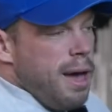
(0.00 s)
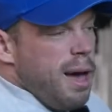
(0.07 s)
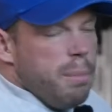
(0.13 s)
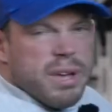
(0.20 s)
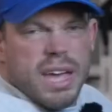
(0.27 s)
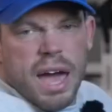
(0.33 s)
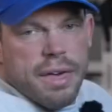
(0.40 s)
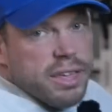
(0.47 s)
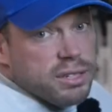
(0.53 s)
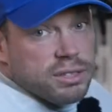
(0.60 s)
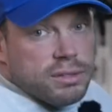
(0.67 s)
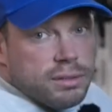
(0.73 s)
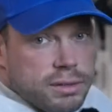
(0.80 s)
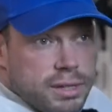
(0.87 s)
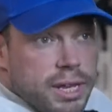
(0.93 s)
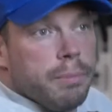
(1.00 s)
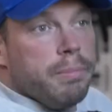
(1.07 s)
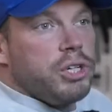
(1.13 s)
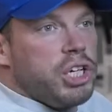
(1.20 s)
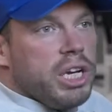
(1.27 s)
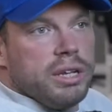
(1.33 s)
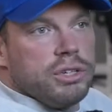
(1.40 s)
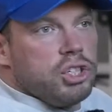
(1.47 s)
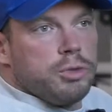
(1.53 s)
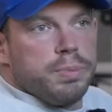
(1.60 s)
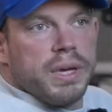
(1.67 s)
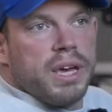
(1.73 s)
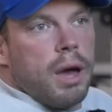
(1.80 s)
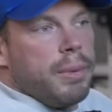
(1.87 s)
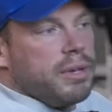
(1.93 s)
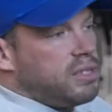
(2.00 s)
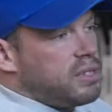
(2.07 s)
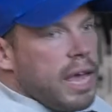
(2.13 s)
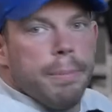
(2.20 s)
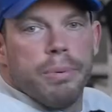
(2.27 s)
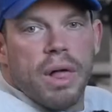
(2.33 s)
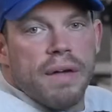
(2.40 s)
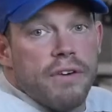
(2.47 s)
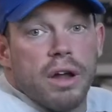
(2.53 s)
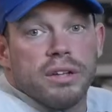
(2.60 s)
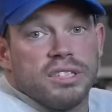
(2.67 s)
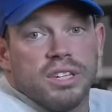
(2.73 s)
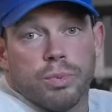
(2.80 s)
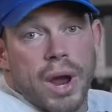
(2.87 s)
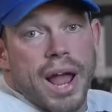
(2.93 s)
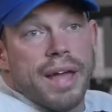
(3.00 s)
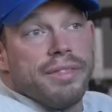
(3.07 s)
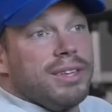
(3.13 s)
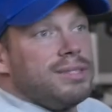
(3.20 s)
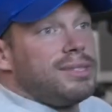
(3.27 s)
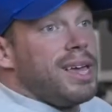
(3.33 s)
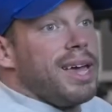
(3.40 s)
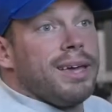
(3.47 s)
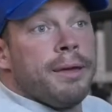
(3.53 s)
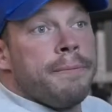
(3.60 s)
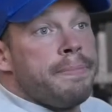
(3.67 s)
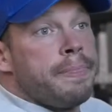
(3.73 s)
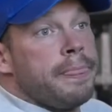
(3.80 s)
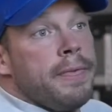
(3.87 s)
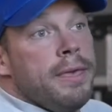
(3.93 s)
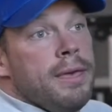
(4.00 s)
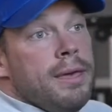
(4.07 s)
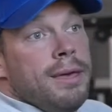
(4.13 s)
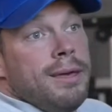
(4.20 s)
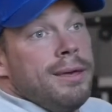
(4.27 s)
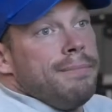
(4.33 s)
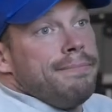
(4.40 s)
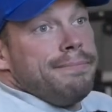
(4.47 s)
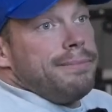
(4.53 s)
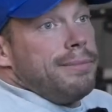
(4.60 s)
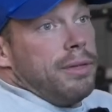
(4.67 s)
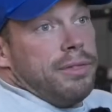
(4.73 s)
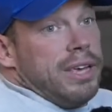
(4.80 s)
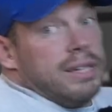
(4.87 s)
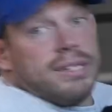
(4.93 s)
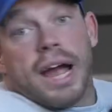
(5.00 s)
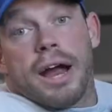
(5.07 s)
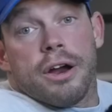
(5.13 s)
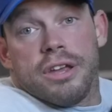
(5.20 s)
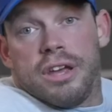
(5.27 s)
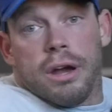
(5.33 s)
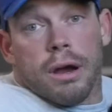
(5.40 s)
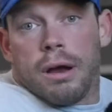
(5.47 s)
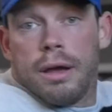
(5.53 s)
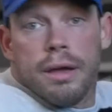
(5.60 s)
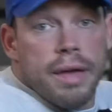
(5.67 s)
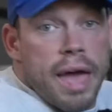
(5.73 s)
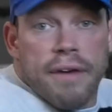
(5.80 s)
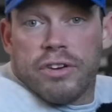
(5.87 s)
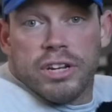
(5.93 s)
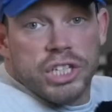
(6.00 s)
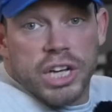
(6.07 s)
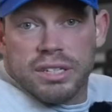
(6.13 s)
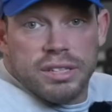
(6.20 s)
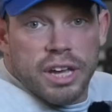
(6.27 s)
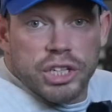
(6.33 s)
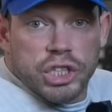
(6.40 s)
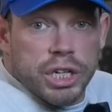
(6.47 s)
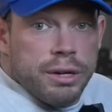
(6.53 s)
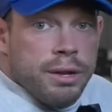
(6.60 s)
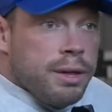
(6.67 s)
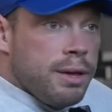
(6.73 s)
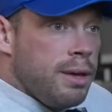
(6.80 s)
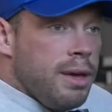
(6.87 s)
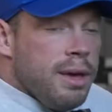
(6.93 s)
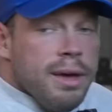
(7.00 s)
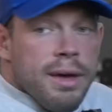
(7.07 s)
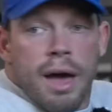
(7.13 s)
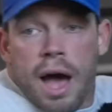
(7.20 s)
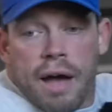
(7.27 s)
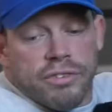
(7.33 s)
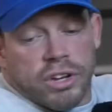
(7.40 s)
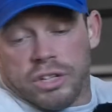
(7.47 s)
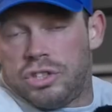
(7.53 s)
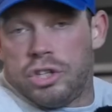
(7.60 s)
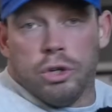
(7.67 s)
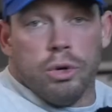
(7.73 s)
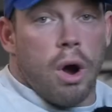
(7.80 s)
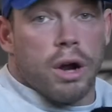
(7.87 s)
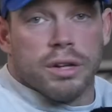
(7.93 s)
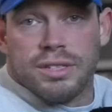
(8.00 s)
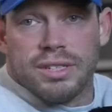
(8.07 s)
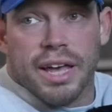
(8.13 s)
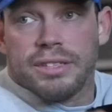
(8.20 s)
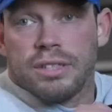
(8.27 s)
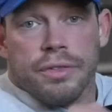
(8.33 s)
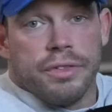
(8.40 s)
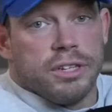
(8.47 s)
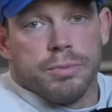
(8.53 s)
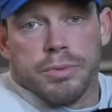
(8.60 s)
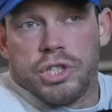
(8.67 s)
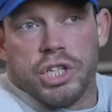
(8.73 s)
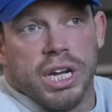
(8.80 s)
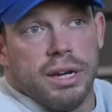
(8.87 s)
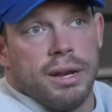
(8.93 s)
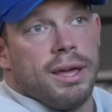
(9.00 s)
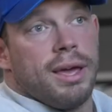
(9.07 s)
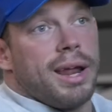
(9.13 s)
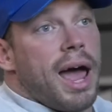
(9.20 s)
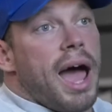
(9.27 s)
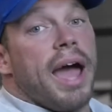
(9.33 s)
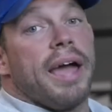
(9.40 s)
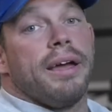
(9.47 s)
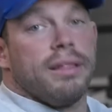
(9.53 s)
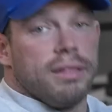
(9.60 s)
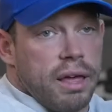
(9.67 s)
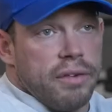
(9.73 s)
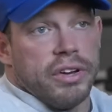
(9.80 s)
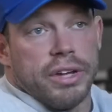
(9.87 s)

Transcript: But yeah, this dip machine has just become a staple. I've honestly ran this thing the entire year. Every chest session, I've done 2 hard sets on this machine, and I love it,